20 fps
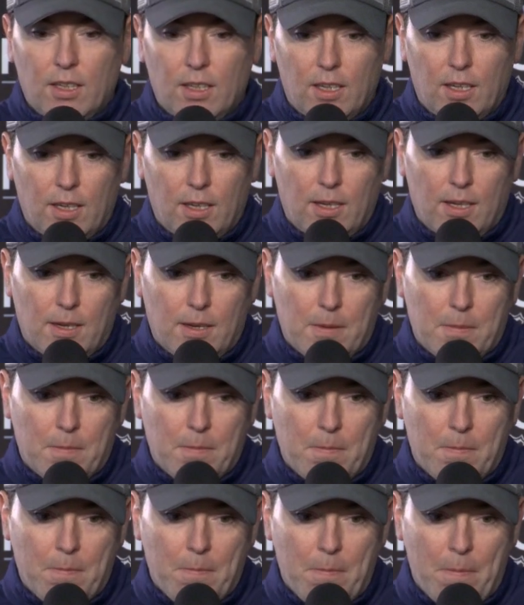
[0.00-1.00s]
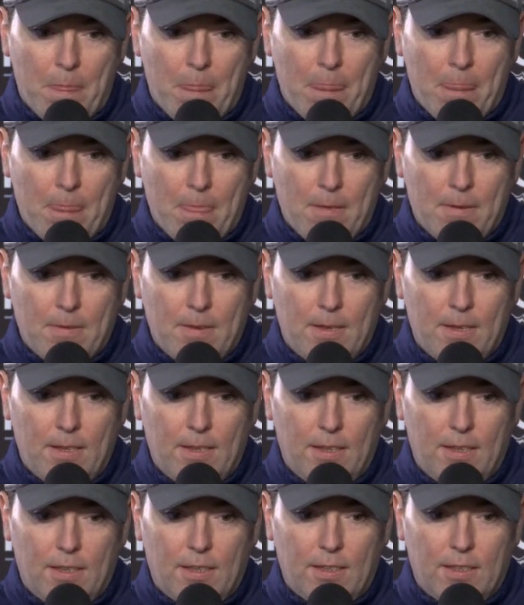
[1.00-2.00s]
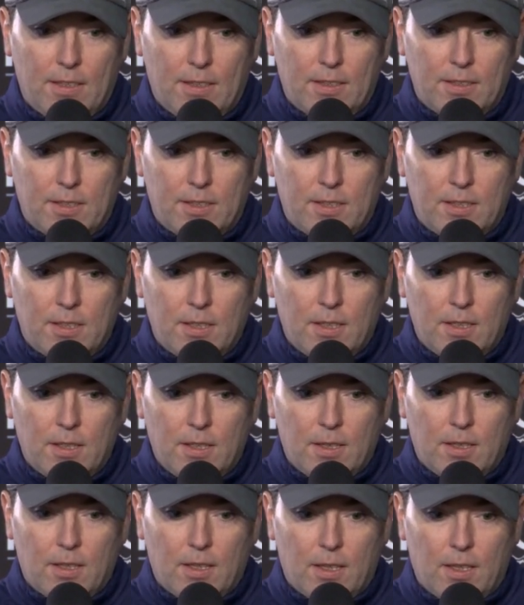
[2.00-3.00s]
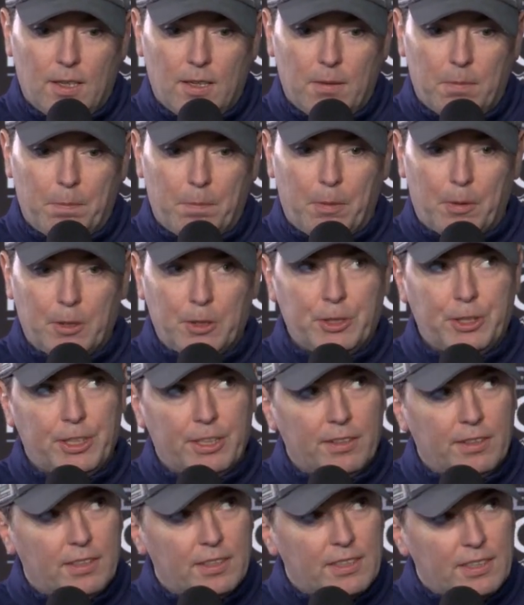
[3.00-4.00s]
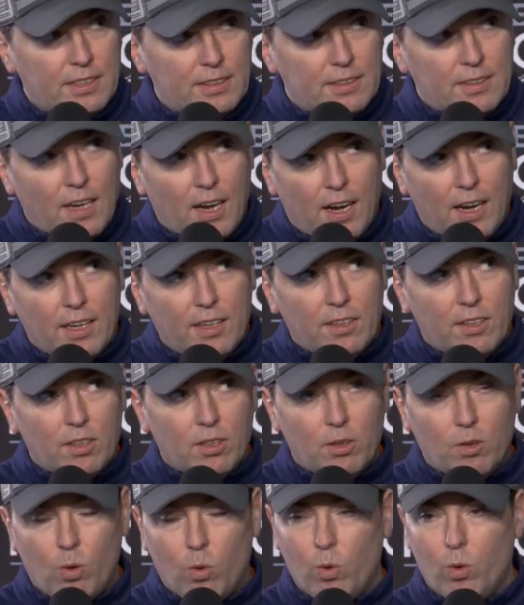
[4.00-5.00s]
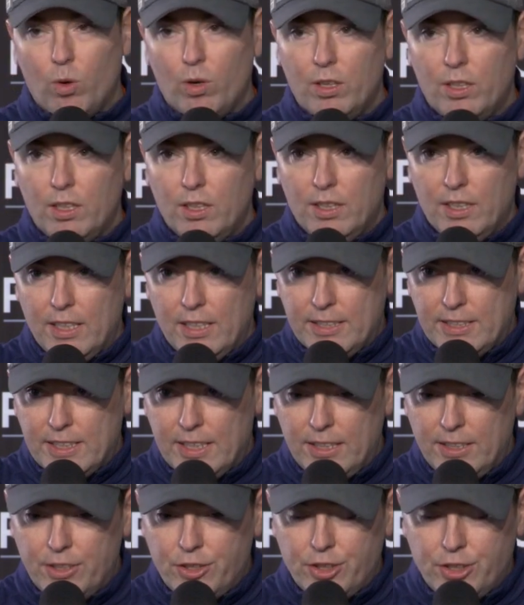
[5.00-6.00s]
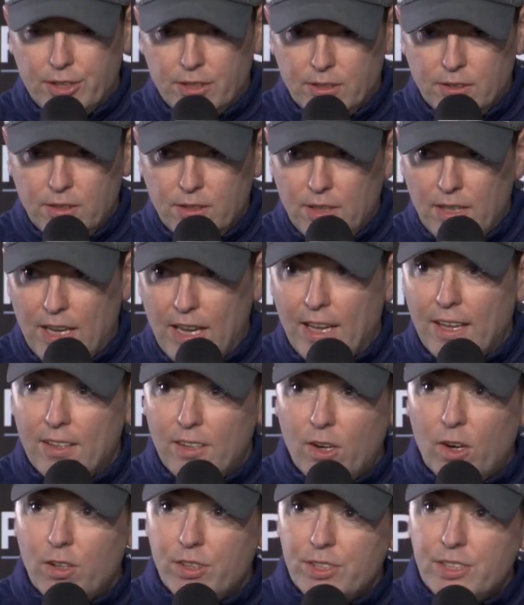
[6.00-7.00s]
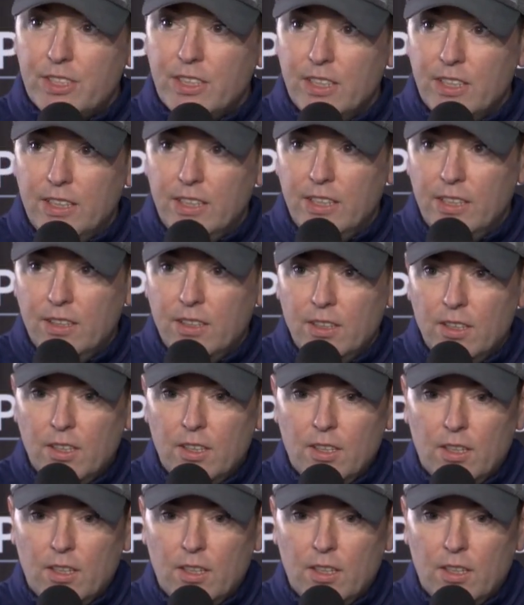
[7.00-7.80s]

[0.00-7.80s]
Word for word: Um, it is uh, pushing this entire organization and our city